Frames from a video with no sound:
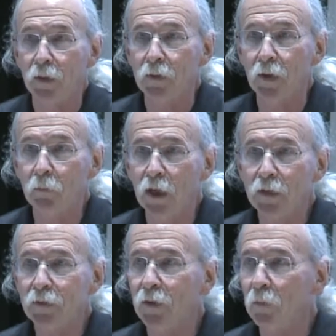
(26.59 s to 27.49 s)
They
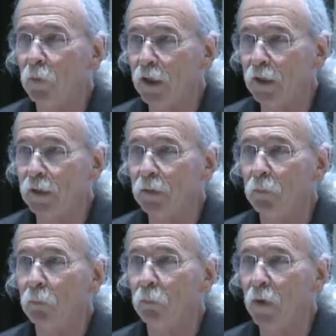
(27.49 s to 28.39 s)
make their money
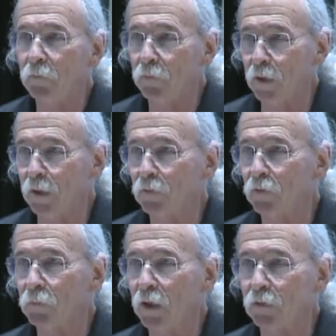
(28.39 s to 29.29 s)
by financial
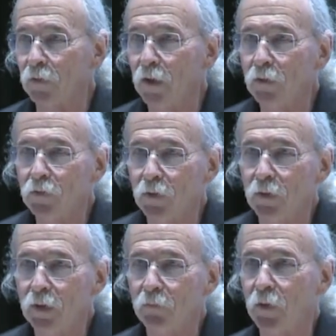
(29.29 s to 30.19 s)
speculation,
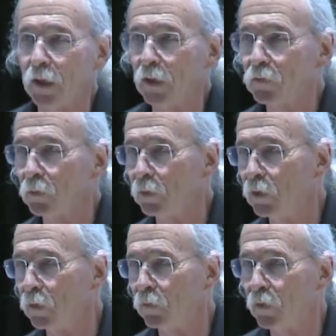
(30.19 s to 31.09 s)
financial
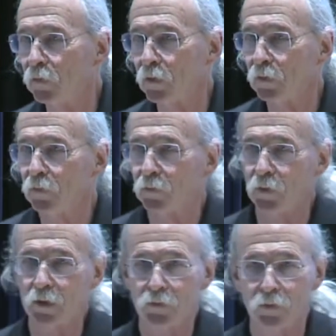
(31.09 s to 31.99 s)
maneuvers, and
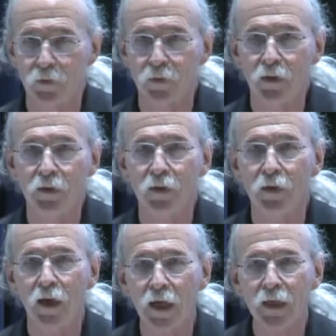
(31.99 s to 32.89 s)
construction. They did
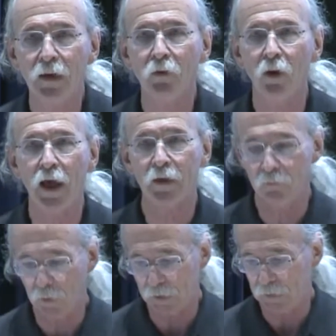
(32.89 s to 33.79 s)
not have a lot of
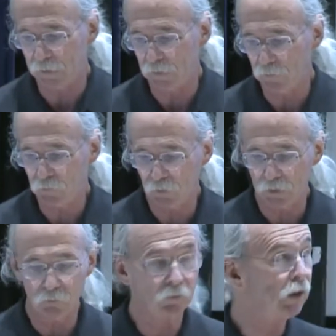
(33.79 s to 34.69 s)
money initially at
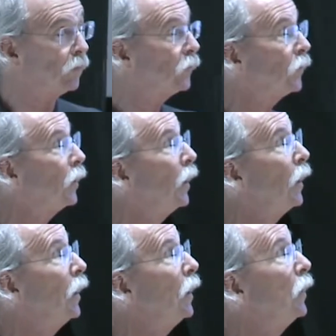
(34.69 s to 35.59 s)
risk
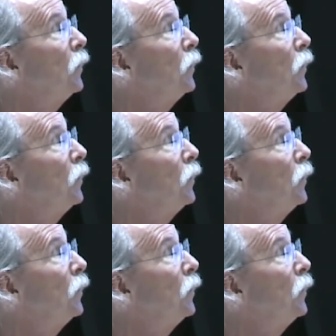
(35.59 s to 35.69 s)
in